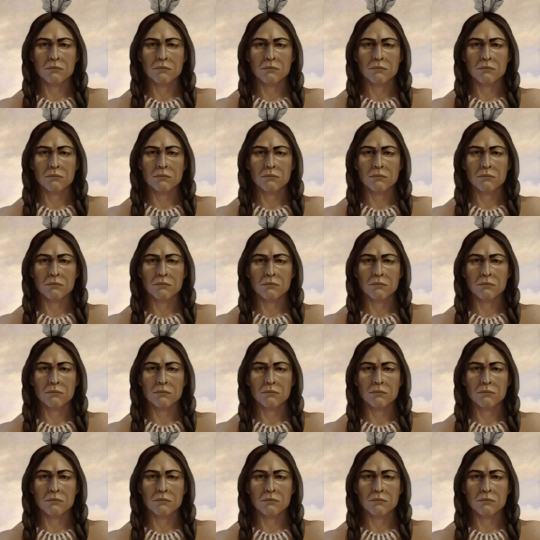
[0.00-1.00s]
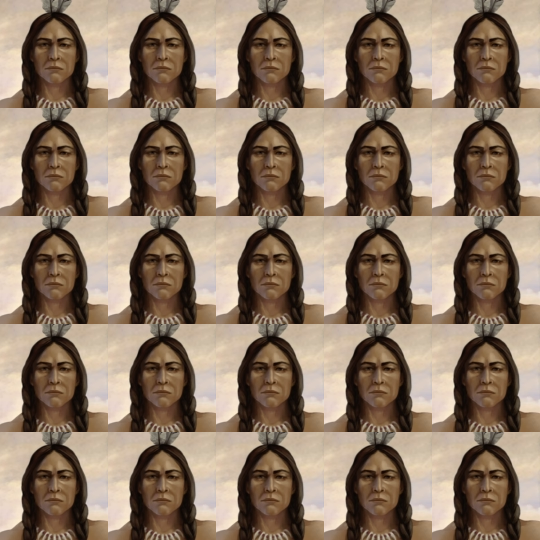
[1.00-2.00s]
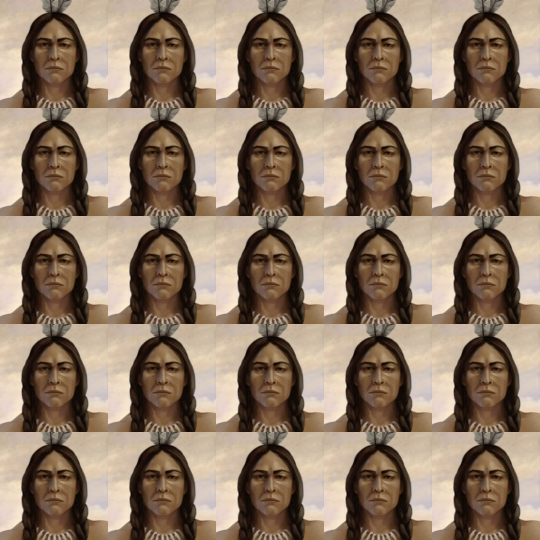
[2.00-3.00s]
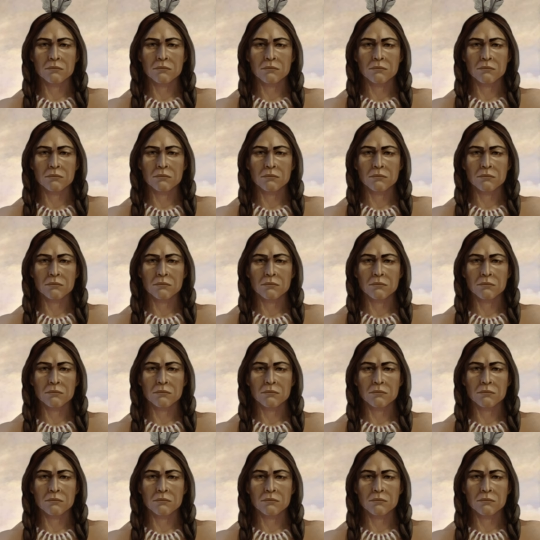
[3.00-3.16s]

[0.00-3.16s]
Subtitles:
[no speech]